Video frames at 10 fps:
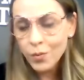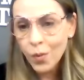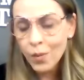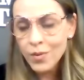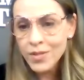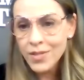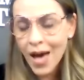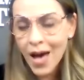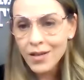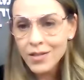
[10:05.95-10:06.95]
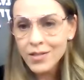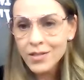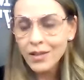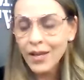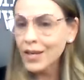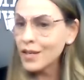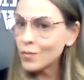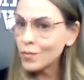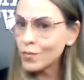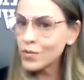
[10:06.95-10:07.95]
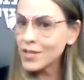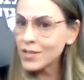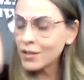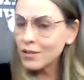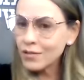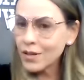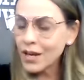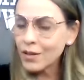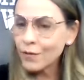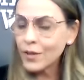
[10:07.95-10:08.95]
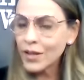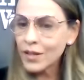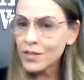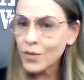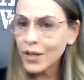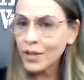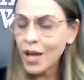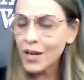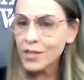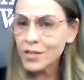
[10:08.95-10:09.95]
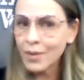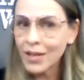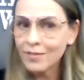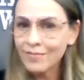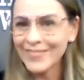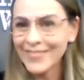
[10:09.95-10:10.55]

What was that like? It doesn't kind of feel like a straight line to me.